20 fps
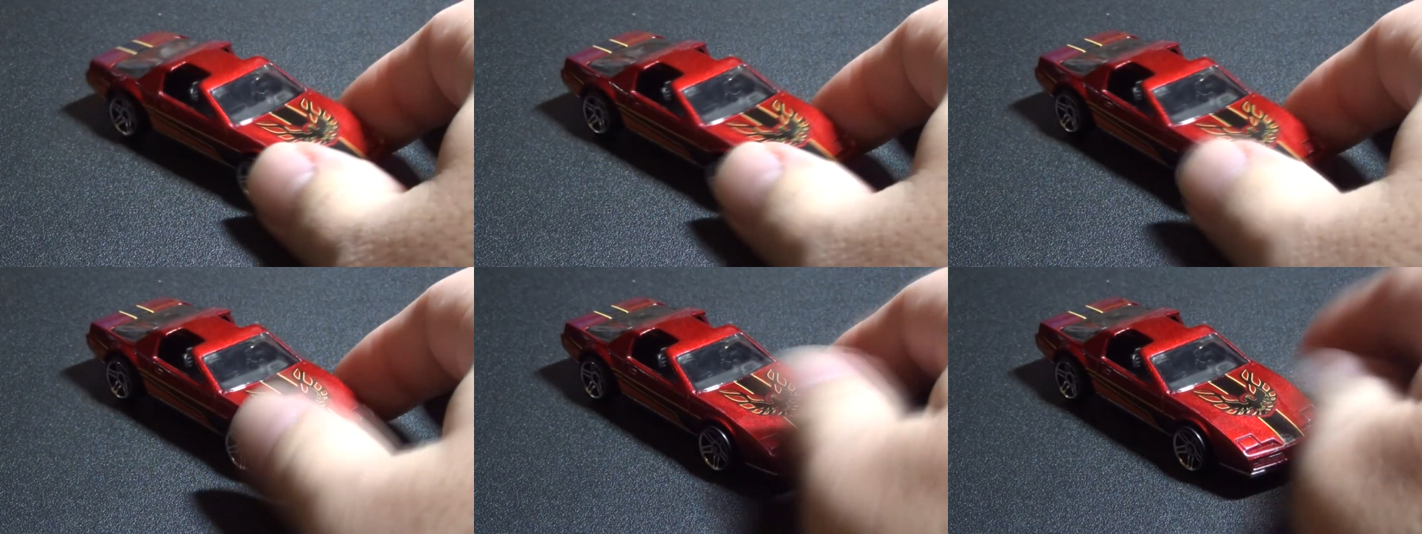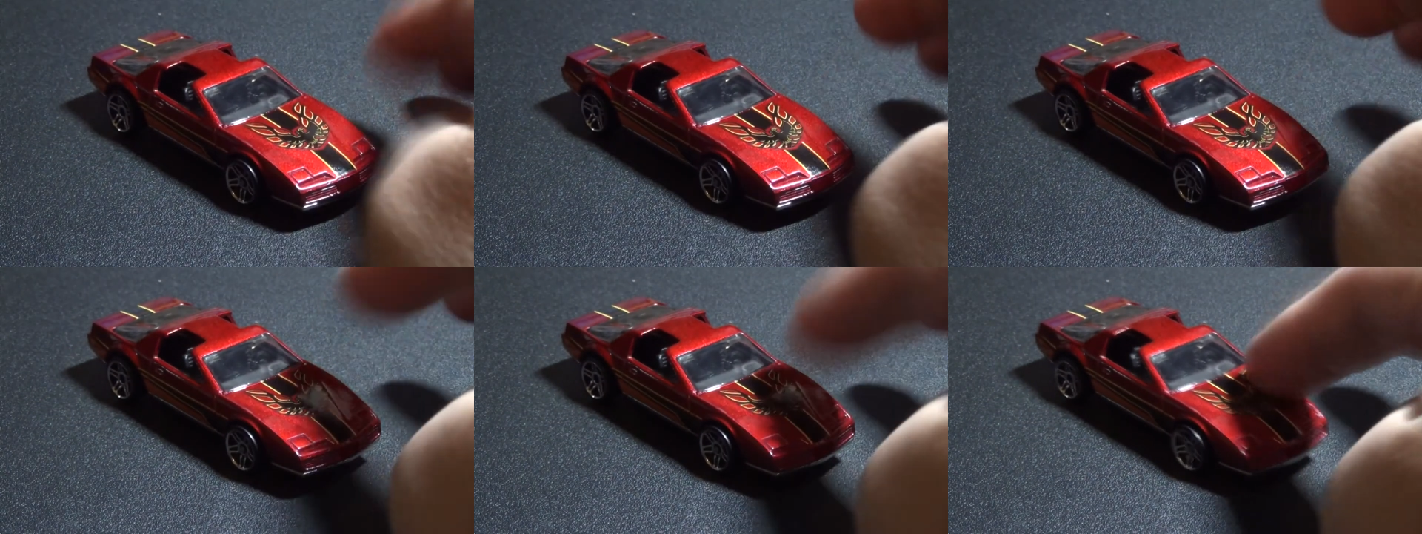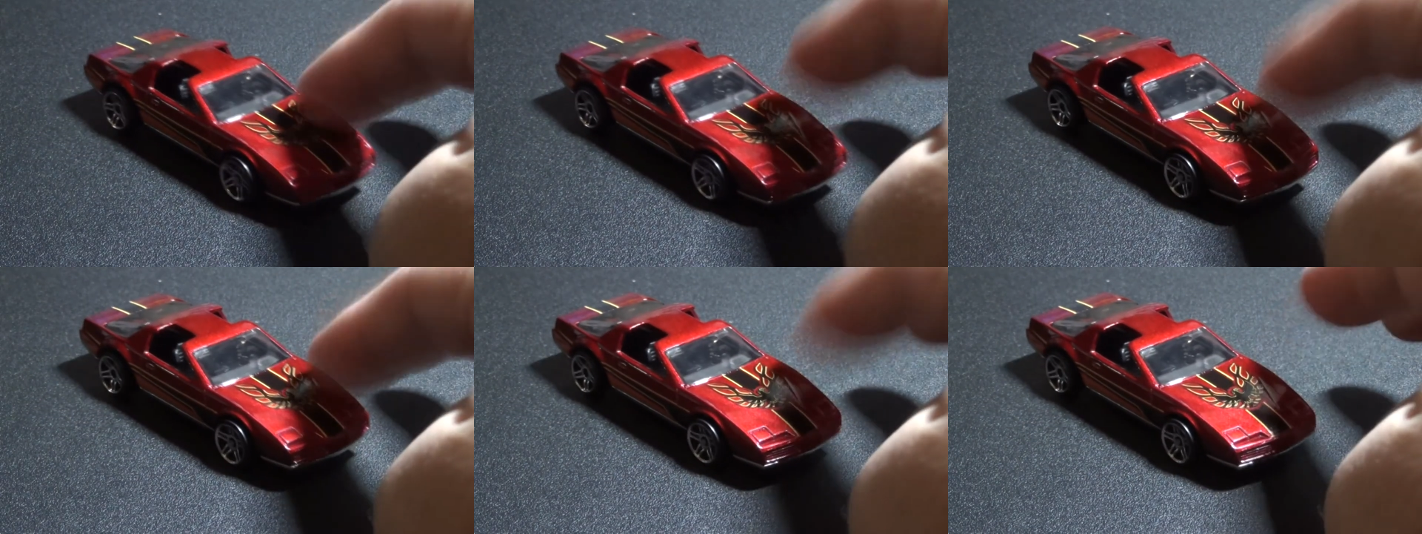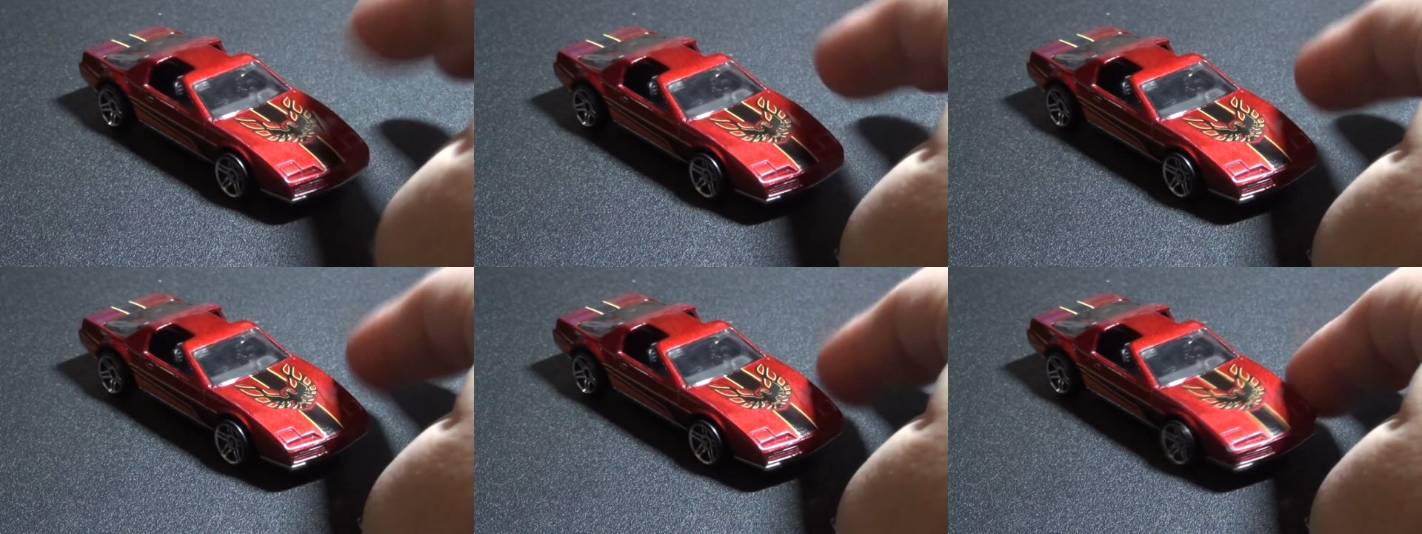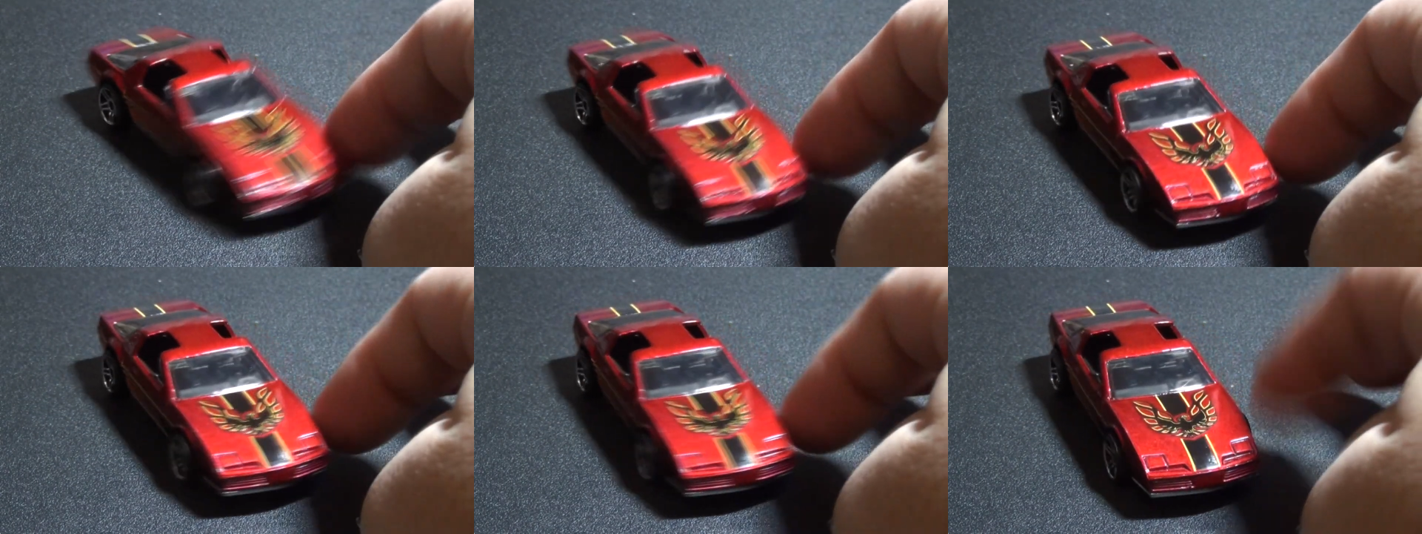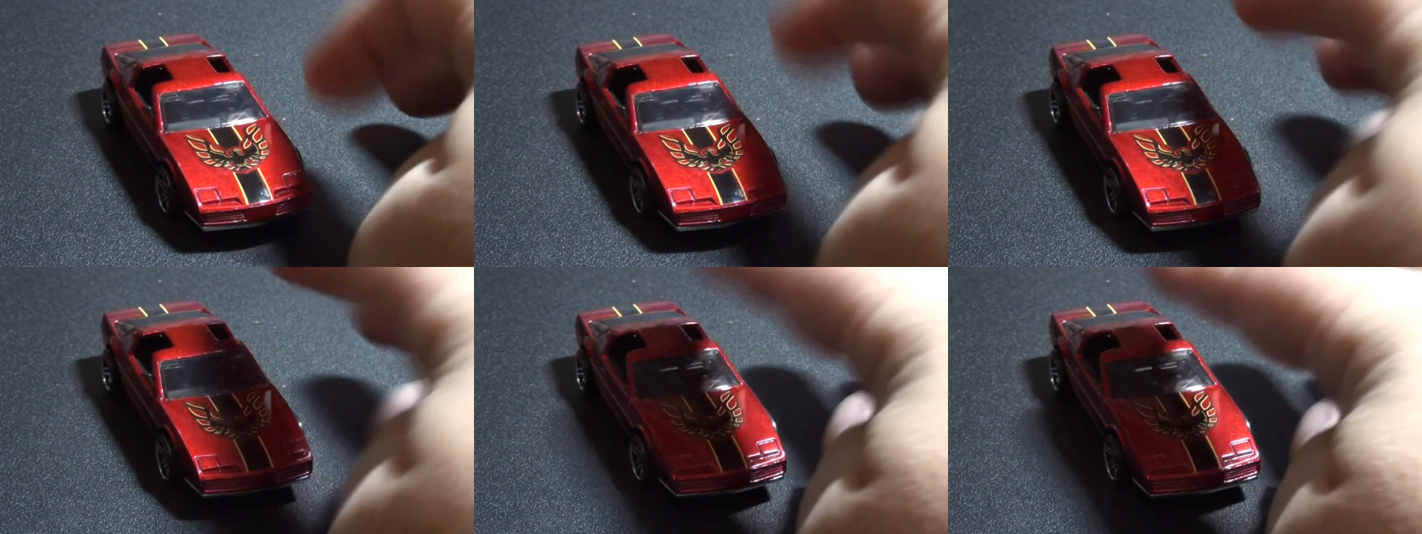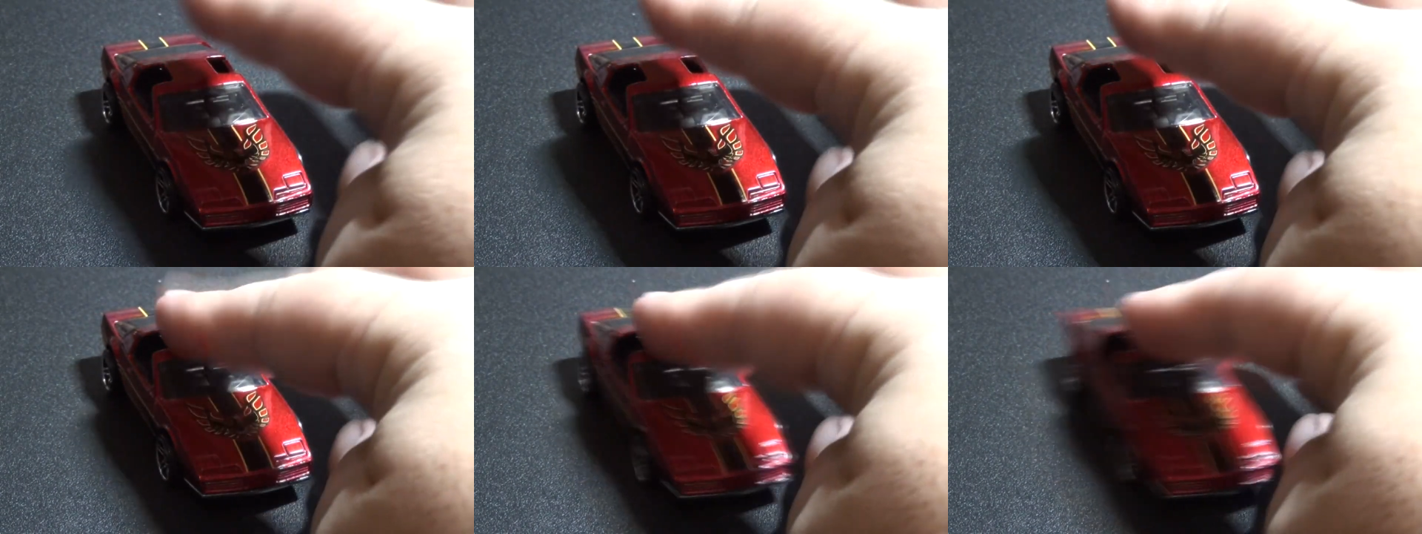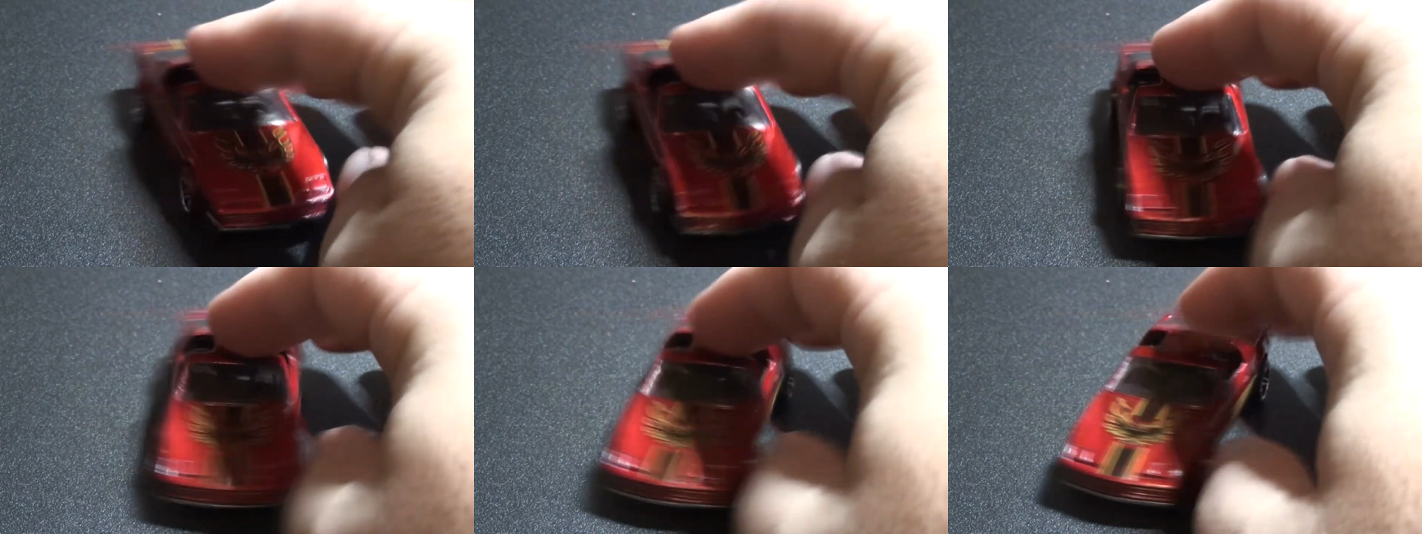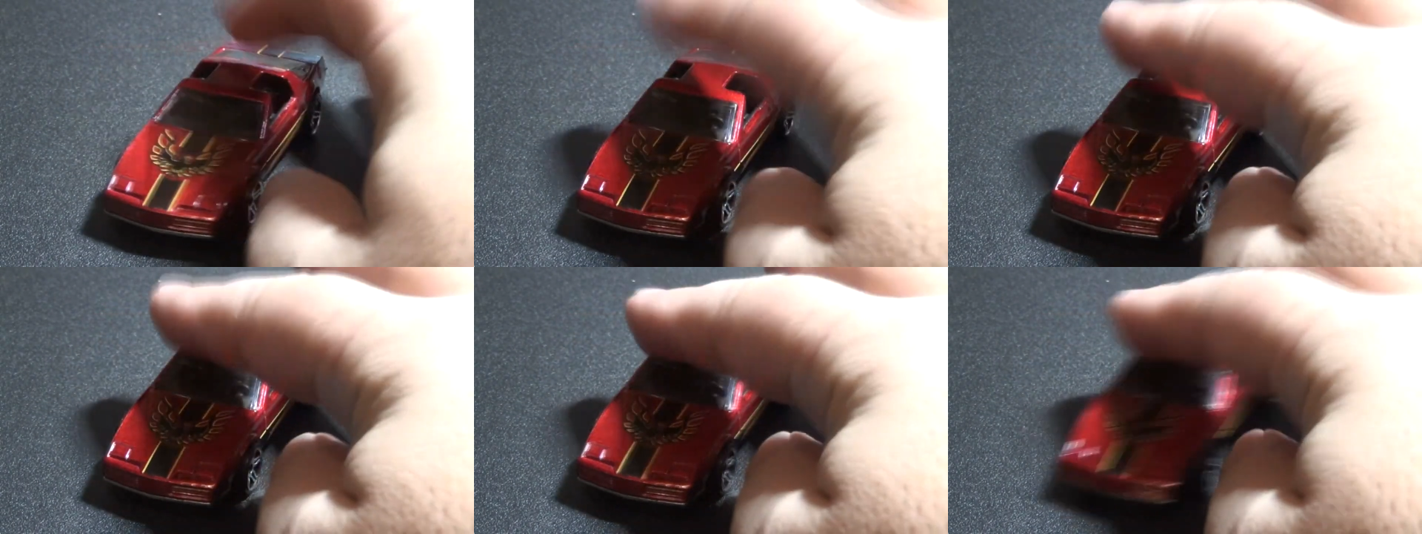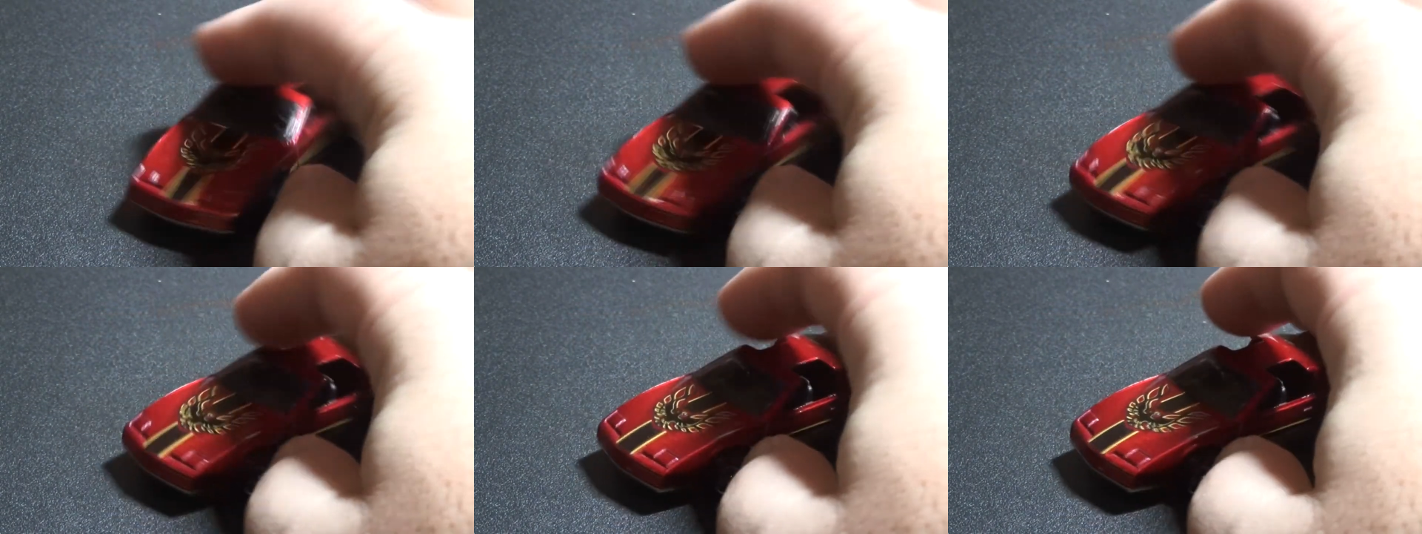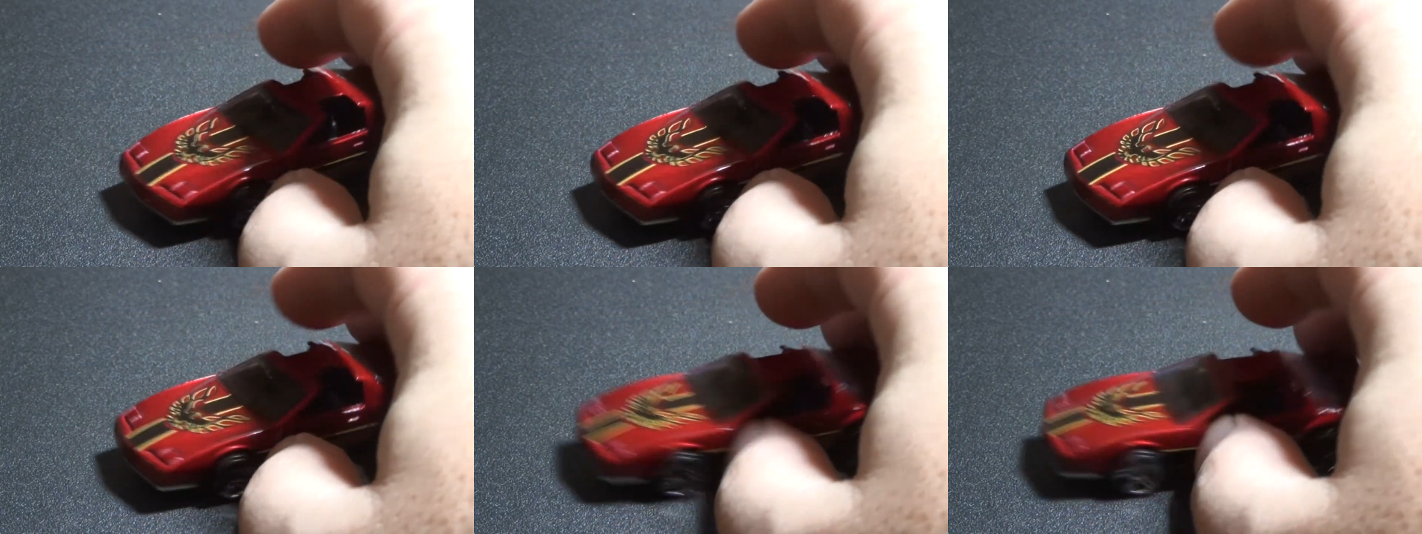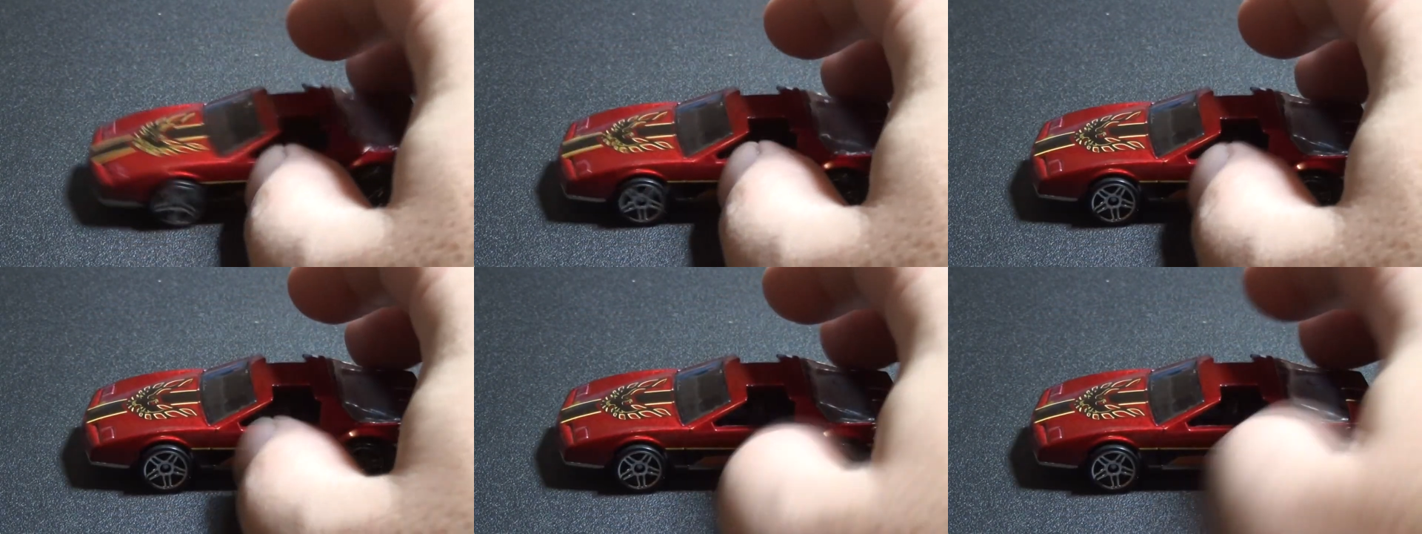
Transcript: (no speaker visible)